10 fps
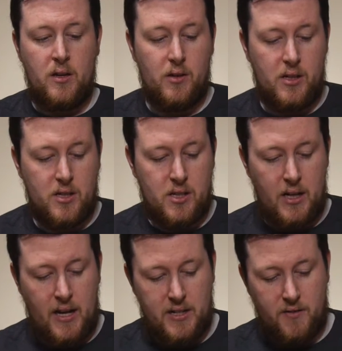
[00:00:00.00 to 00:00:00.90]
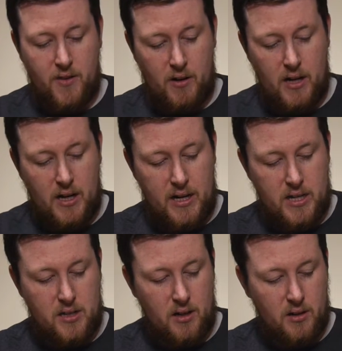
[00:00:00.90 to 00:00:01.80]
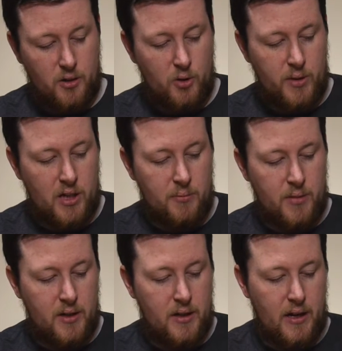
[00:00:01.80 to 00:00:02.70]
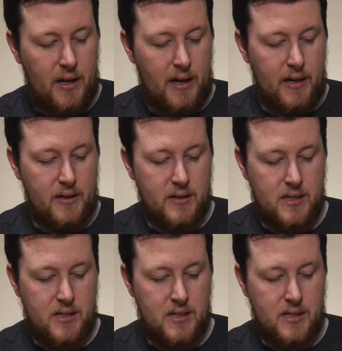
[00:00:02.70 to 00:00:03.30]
You can see it has a very nice aluminum uh,